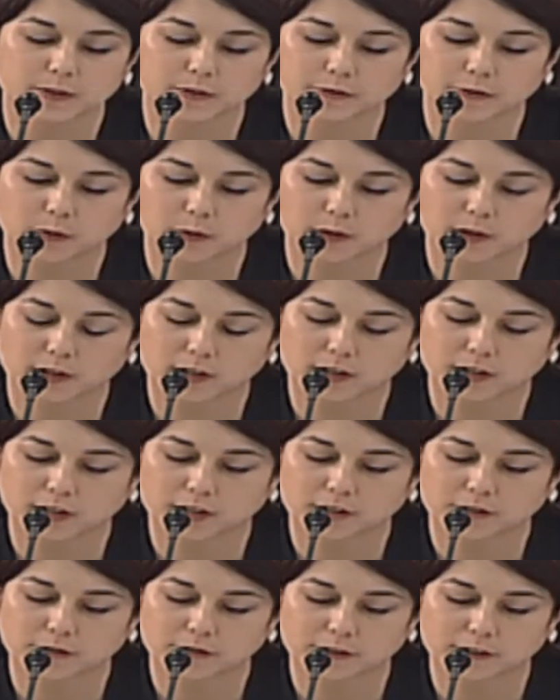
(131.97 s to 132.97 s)

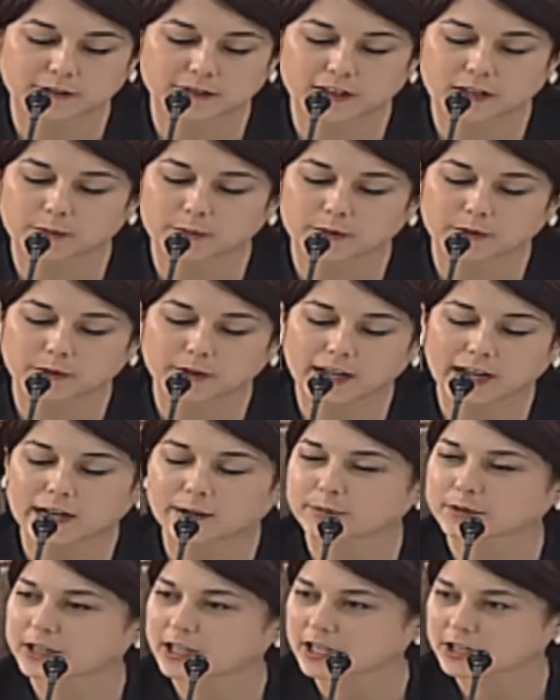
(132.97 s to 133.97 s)
for example,
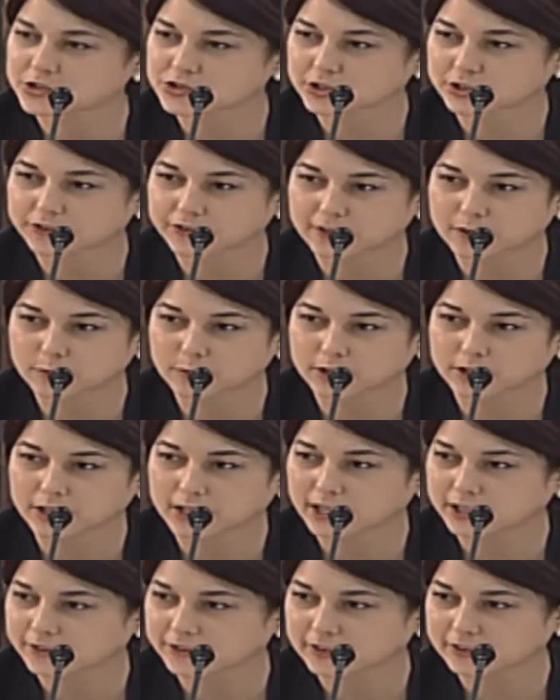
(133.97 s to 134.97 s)
applications that want
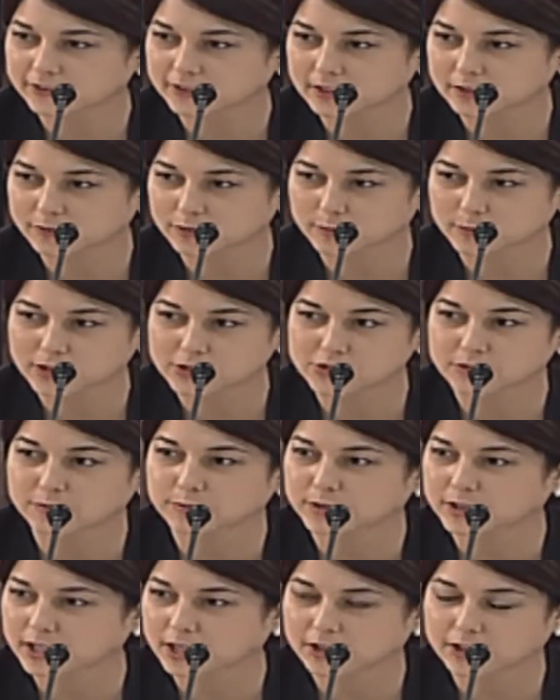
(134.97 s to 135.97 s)
to access the information
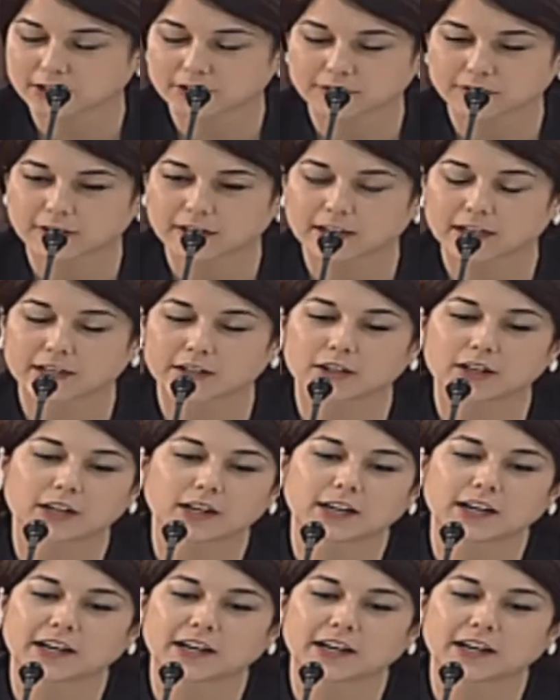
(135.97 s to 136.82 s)
from the carrier side,